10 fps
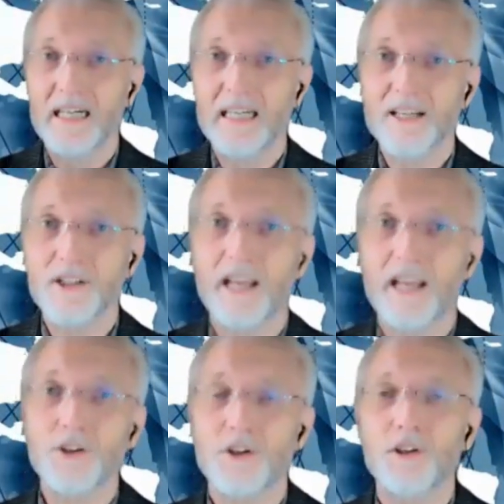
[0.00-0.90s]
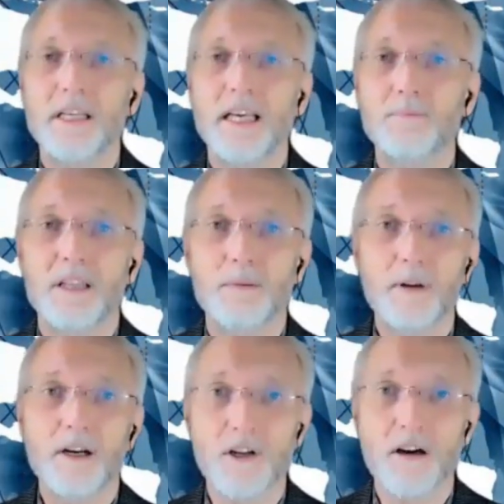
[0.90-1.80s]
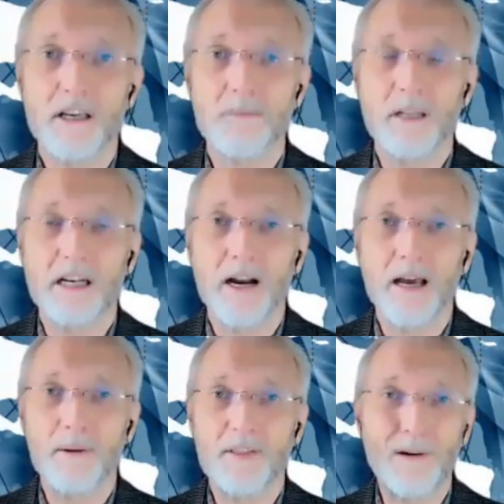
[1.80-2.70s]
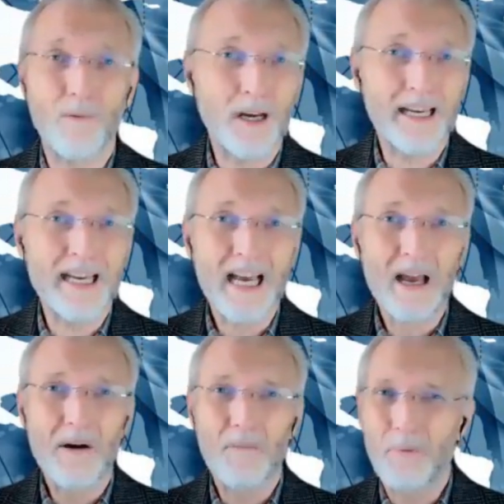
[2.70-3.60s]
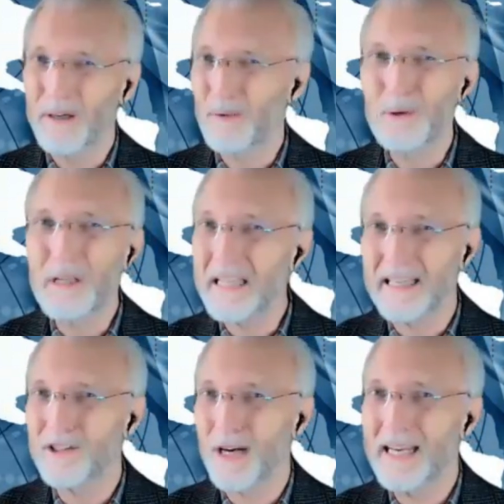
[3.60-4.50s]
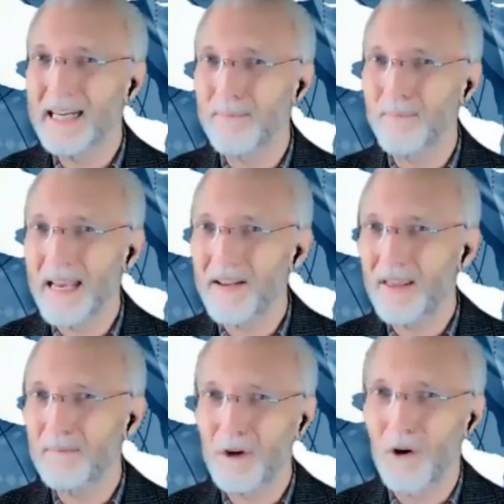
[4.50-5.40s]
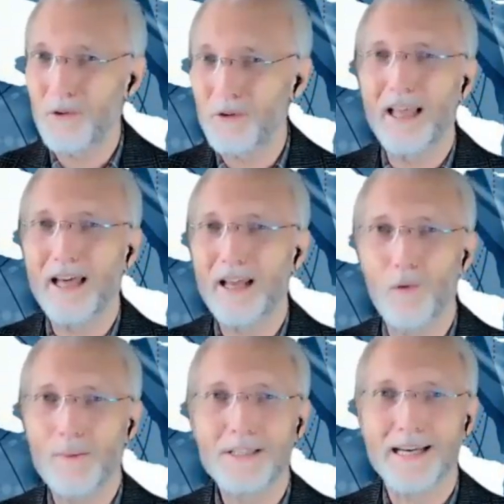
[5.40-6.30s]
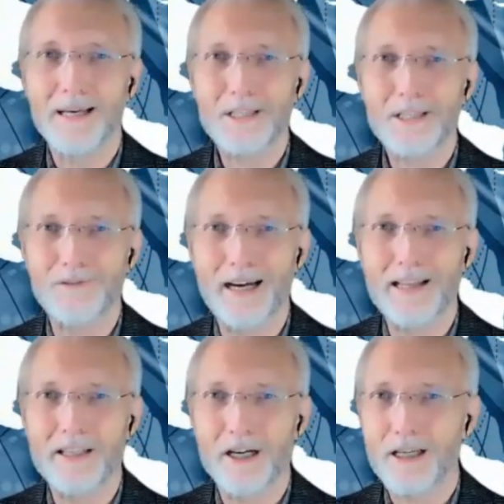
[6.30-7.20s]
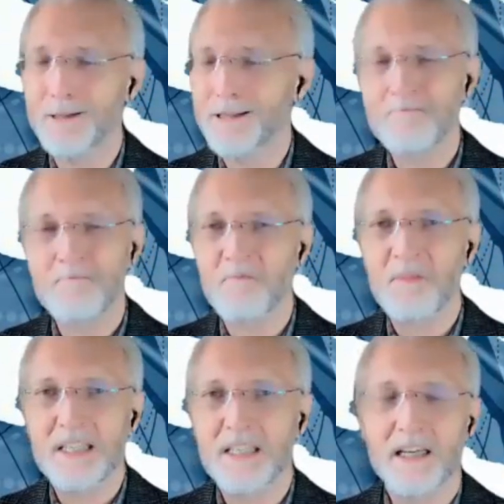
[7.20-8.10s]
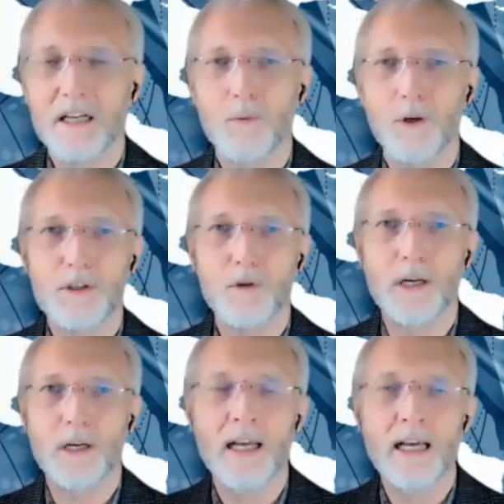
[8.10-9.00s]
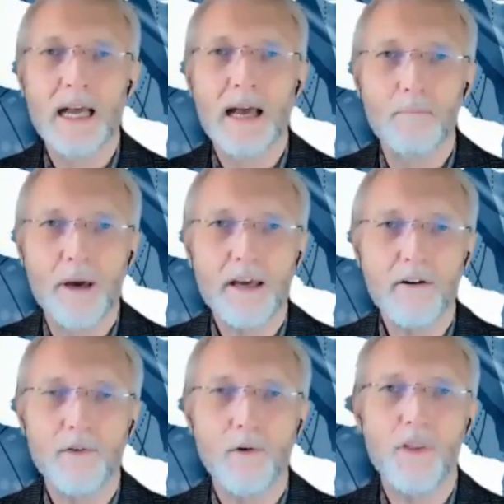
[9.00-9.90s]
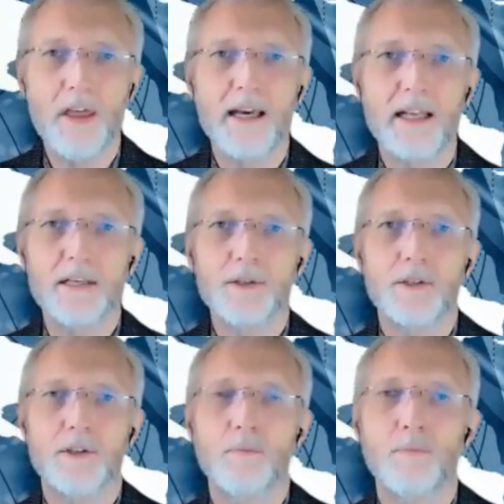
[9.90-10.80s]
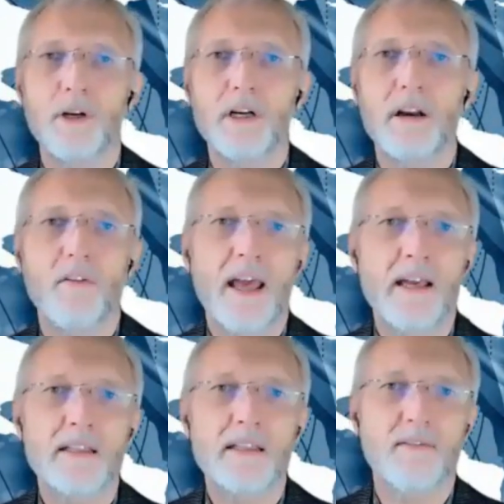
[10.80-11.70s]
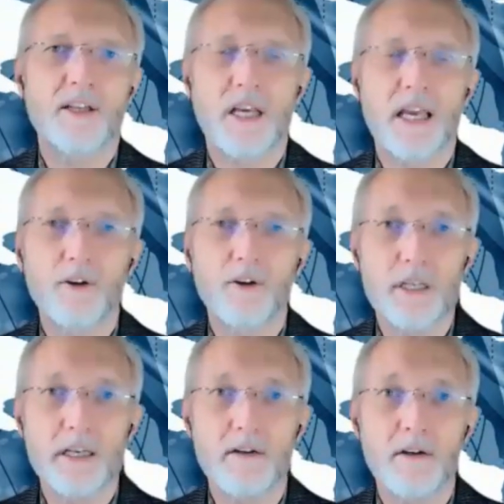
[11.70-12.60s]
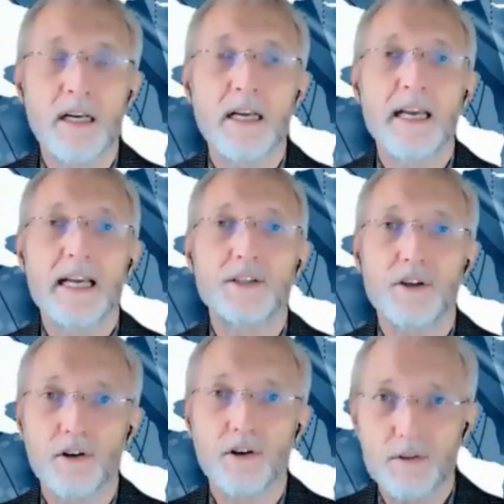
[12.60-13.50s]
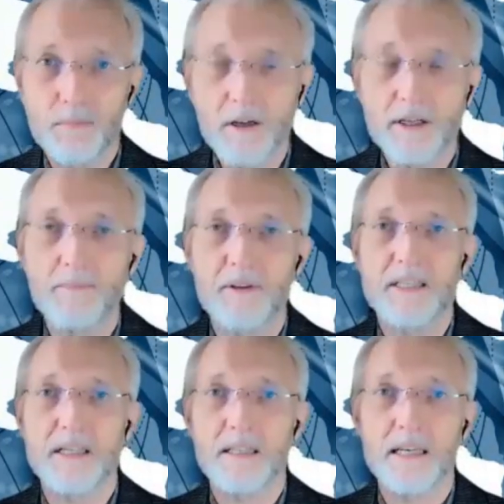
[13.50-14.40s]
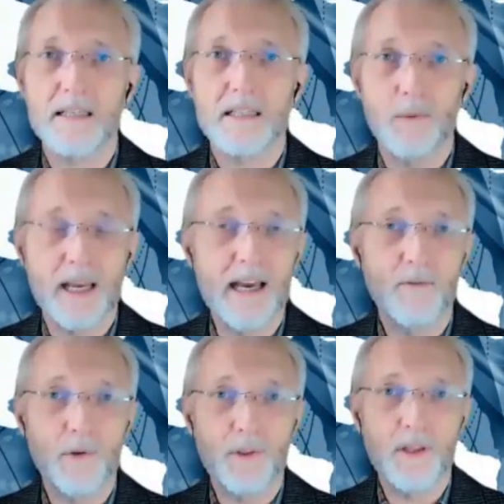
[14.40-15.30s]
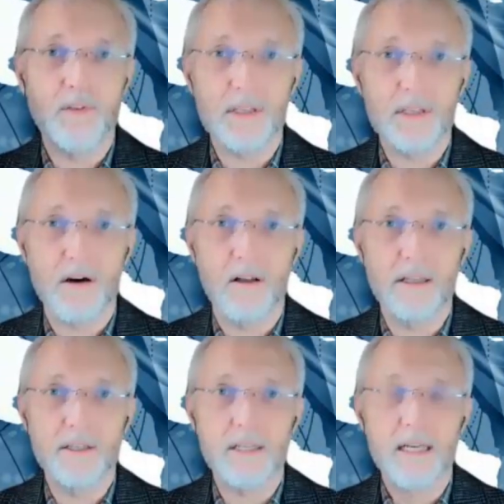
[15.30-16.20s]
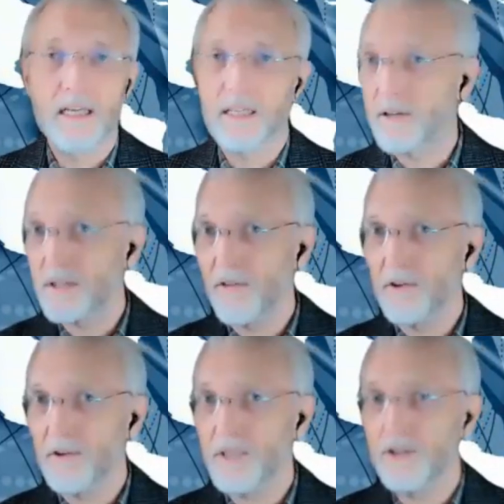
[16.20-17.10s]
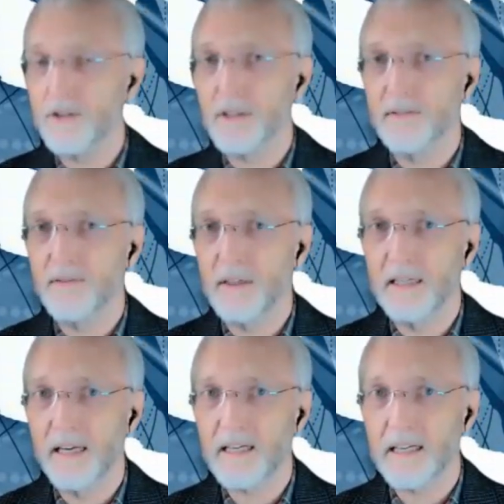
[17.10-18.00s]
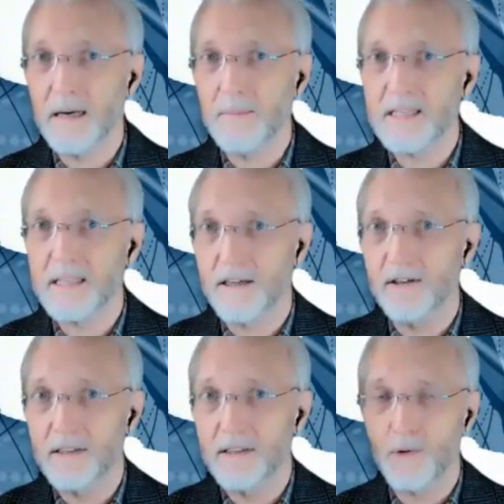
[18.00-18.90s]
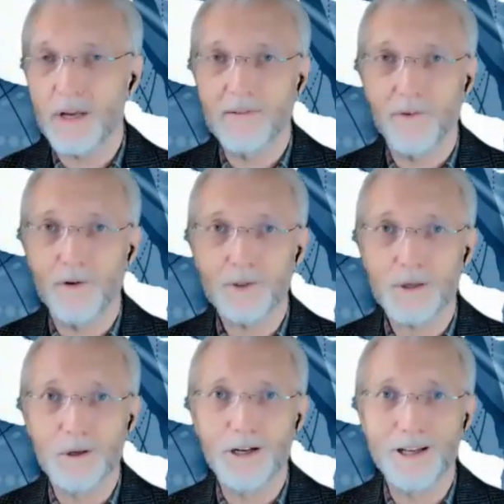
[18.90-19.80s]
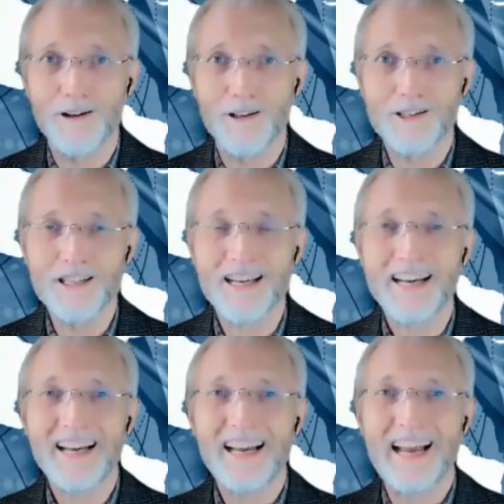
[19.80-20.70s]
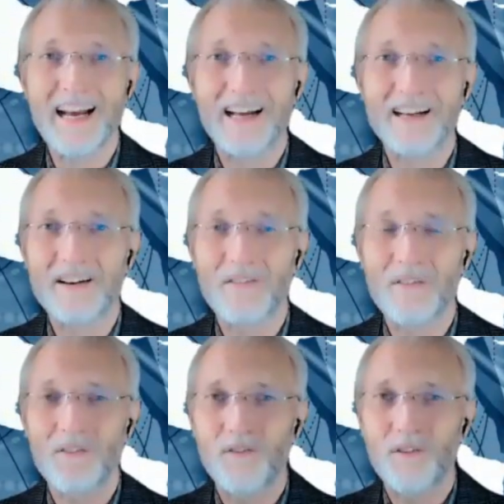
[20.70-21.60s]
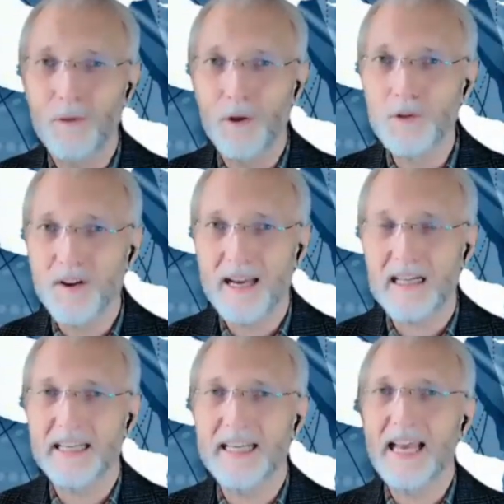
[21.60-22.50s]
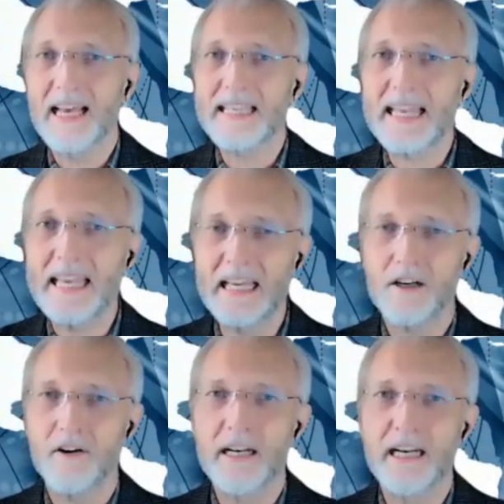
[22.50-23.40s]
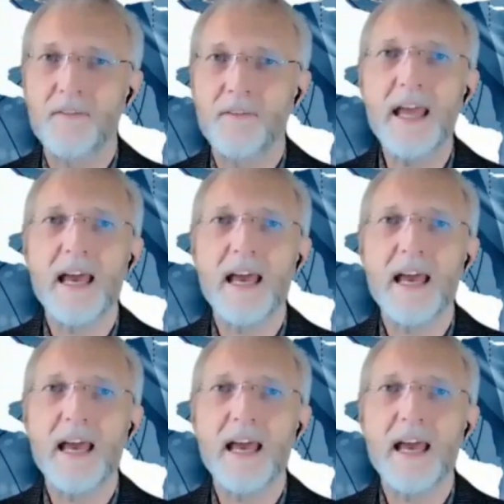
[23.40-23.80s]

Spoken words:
educators could come to the bigger document and grab it that way. But really trying to make them go through a lot of websites to find the document, it's not going to work so well. Better for that is to put it into the hands of educators here and start to build up the success that we have within this college. Because there's other teachers of economics here at Spokane Falls Community College. And from those faculty, as they integrate it and they